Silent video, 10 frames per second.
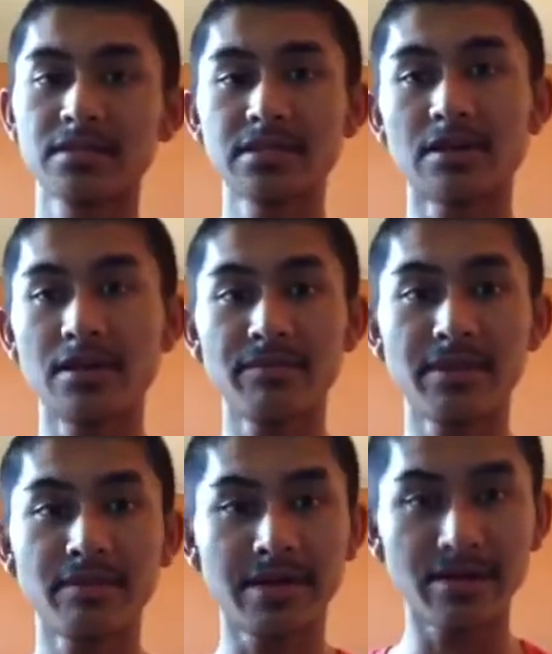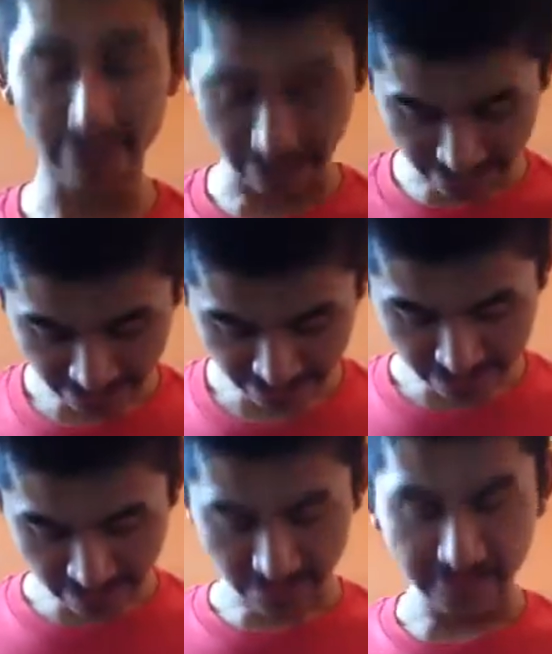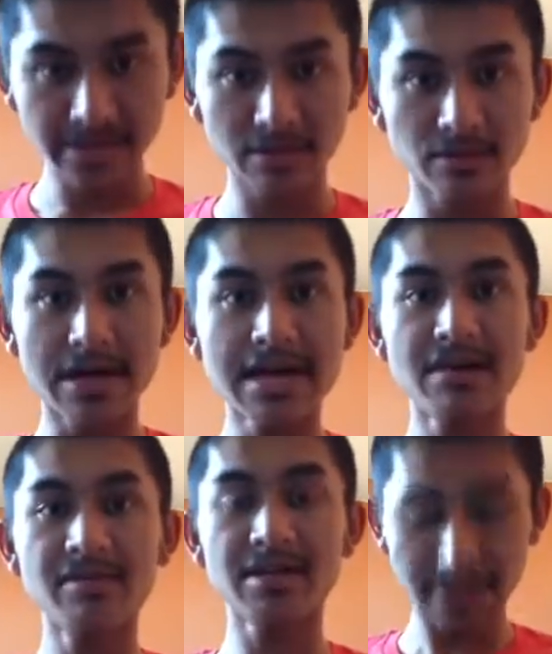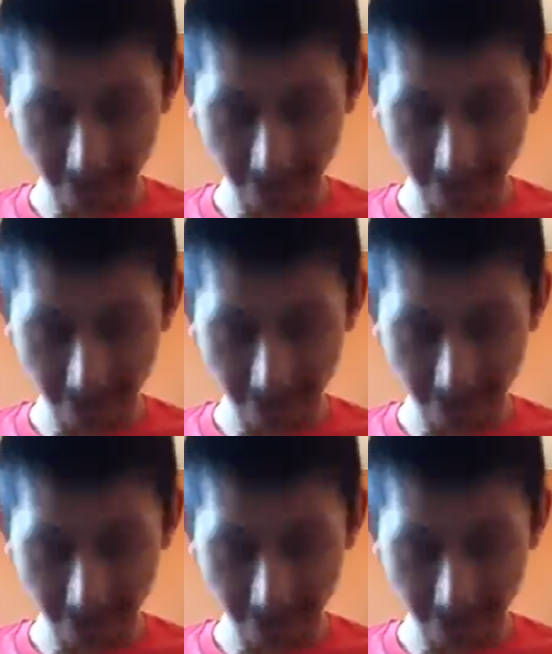started with what I'm wearing. So I have on